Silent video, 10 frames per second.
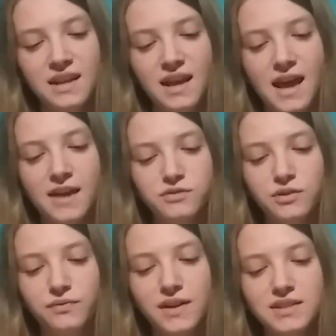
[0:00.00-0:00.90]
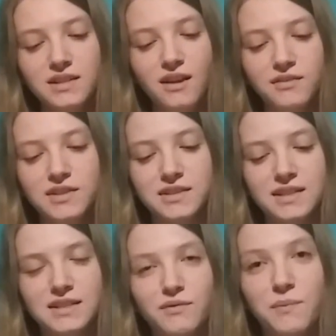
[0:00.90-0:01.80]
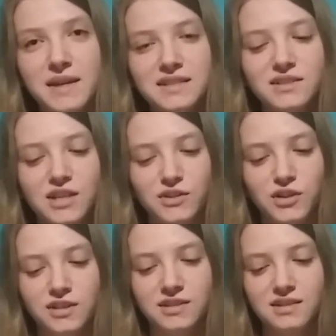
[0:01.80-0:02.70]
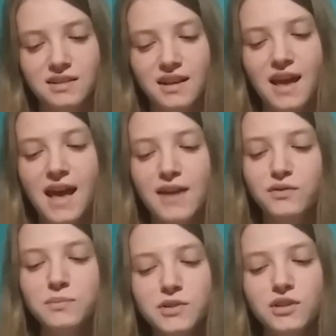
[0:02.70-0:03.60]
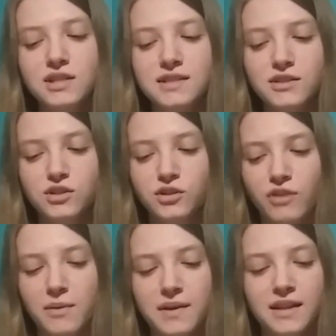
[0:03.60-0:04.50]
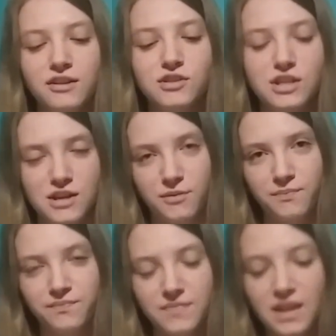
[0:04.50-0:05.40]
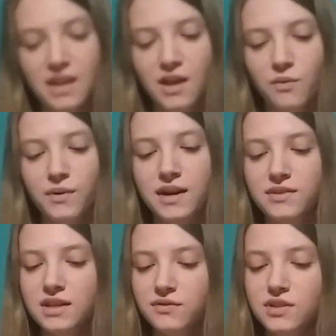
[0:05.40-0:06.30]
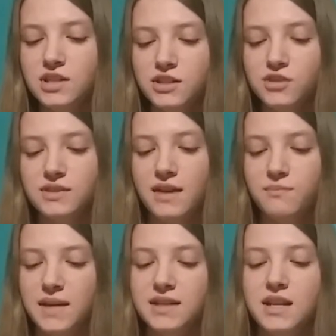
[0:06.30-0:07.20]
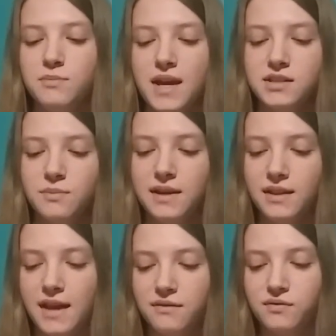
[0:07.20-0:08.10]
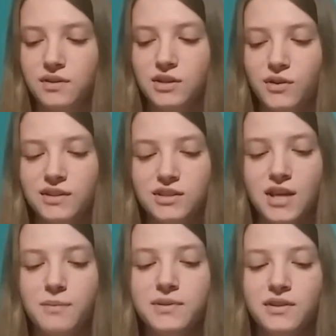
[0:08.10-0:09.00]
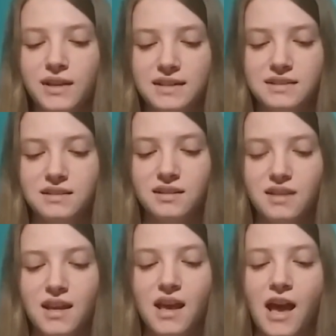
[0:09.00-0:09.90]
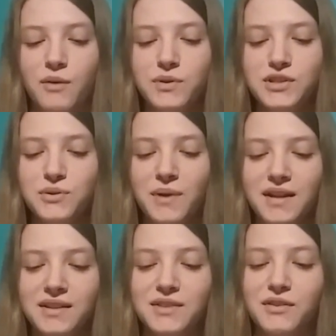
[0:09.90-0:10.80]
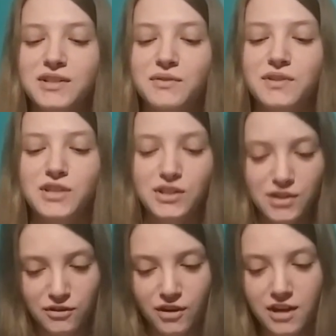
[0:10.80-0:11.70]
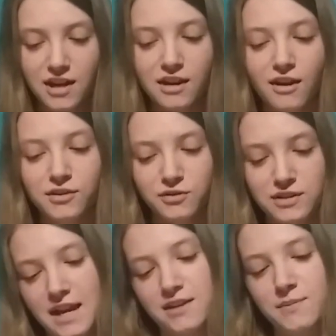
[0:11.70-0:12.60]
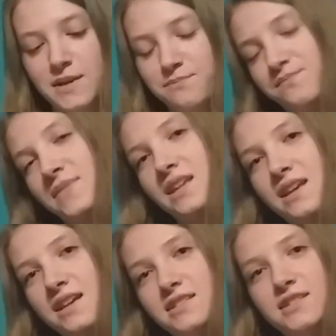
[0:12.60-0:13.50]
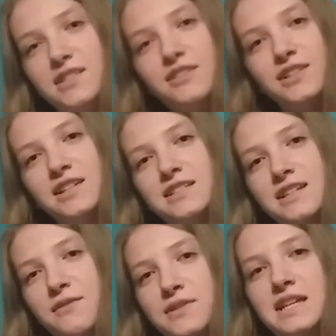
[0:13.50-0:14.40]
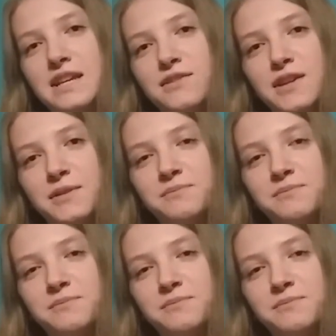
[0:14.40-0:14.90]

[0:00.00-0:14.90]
After reflecting on this list of amazing teachers, I have come to the decision to write my letter to you. When I think of the teachers that have made an impact in my life, you are at the top of the list. I wish you well in the rest of your teaching career and on through retirement. Sincerely, Stephanie Gaiting.